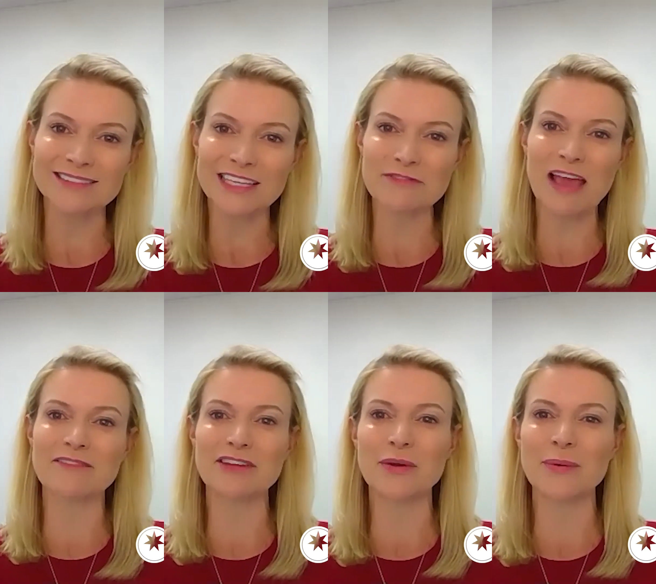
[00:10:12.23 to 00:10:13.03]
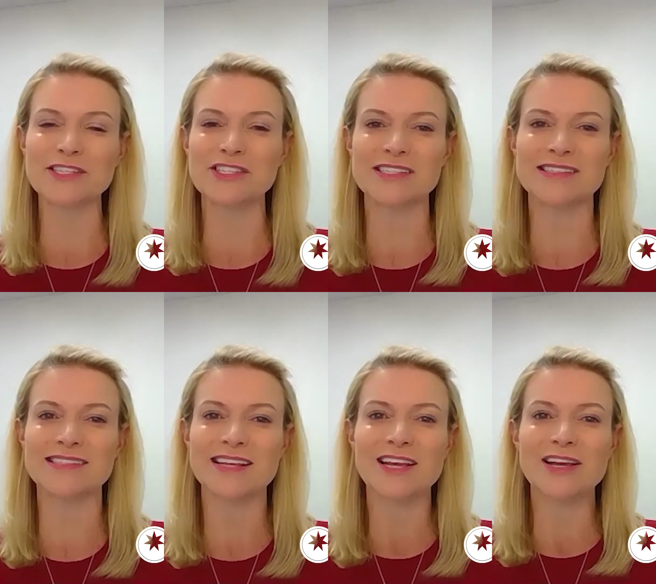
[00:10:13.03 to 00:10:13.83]
If you have any questions,
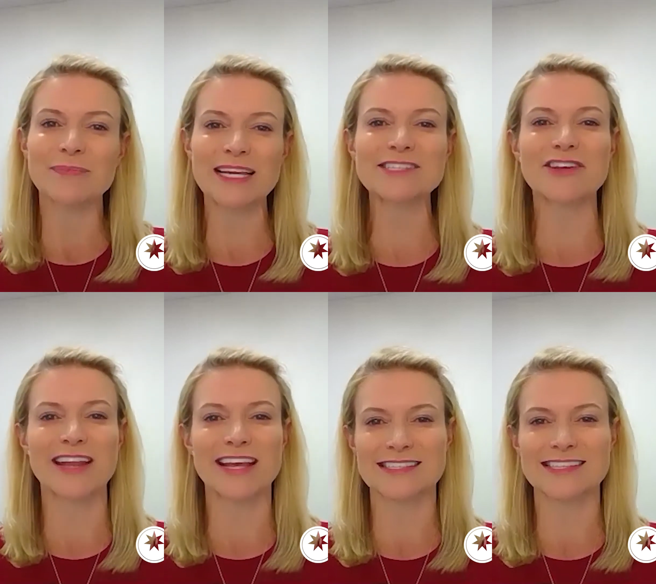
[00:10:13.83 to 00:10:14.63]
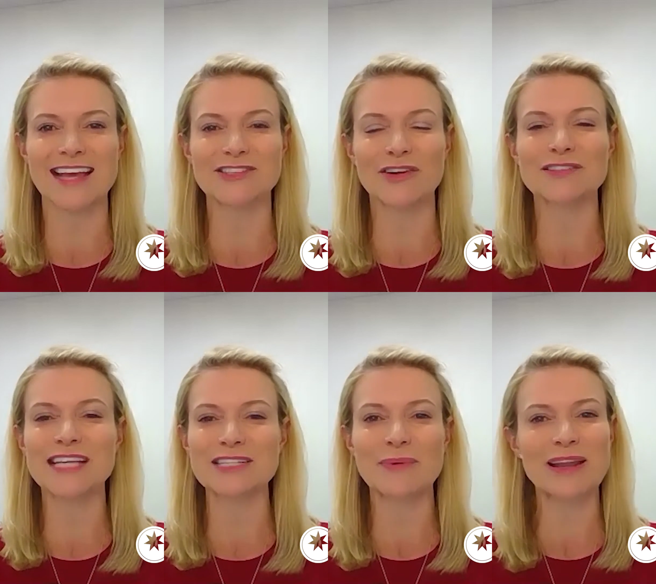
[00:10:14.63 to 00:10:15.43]
please don't hesitate to
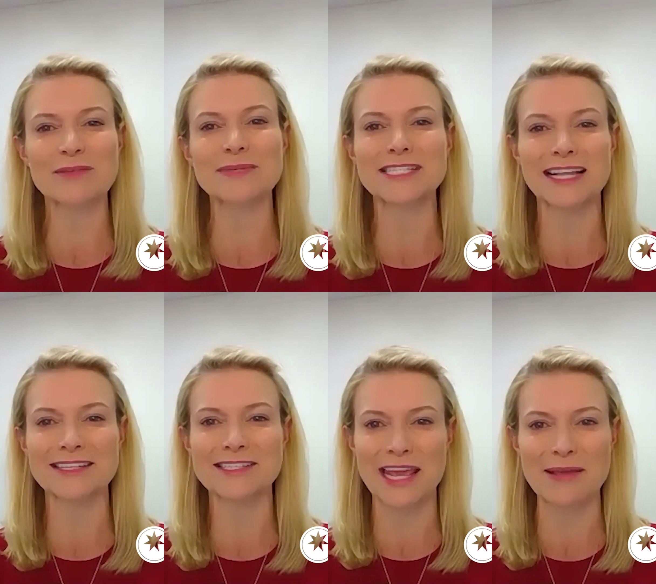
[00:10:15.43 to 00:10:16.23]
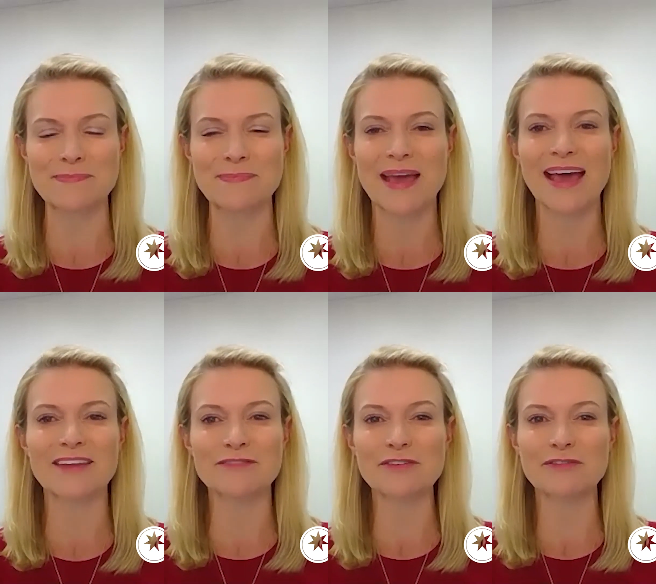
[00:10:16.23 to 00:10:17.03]
contact one of the Magellan team and
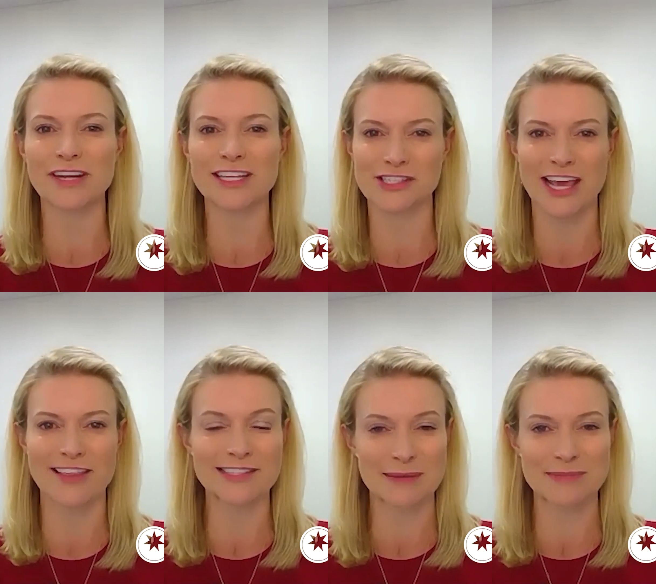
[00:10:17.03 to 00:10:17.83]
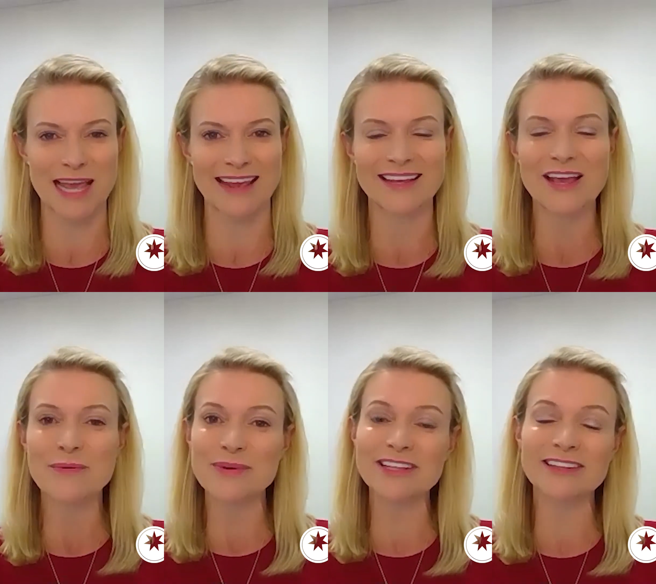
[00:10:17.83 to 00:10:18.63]
feel free to share this update
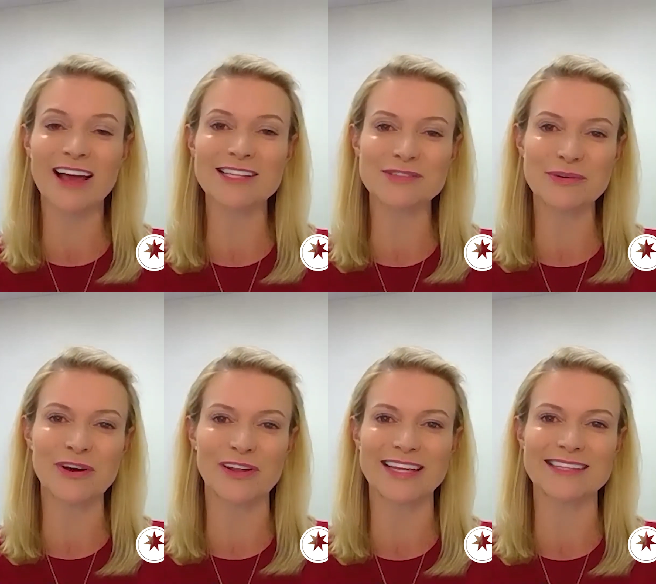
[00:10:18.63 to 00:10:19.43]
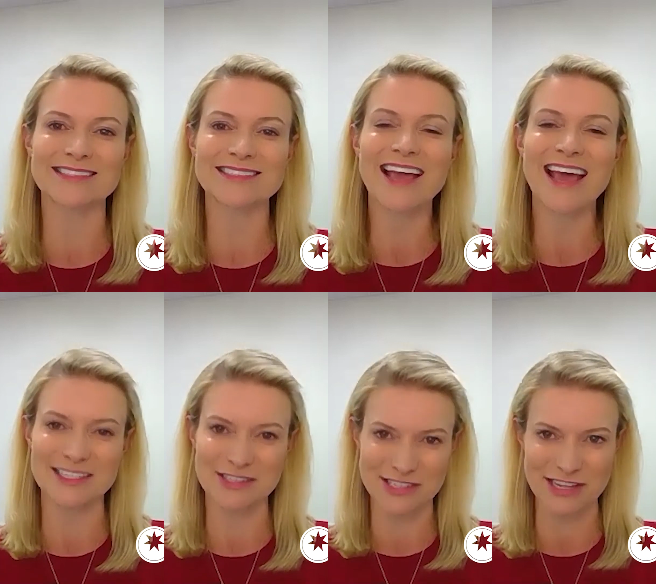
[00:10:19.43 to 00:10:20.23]
with clients or colleagues as
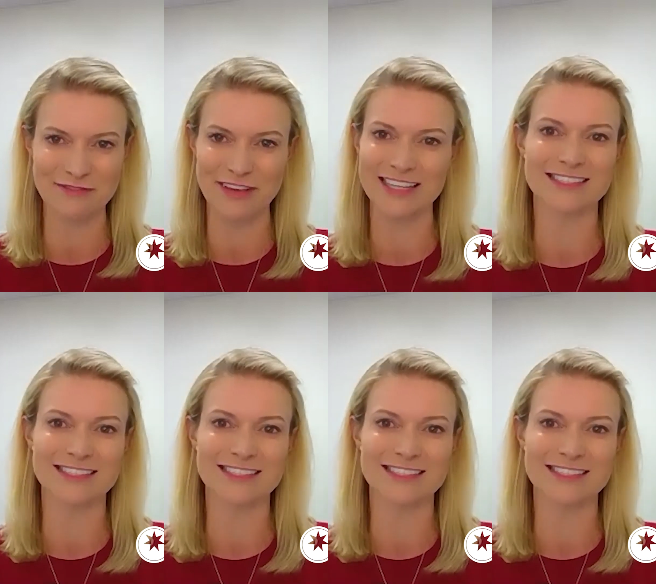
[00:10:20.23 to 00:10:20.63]
you see fit.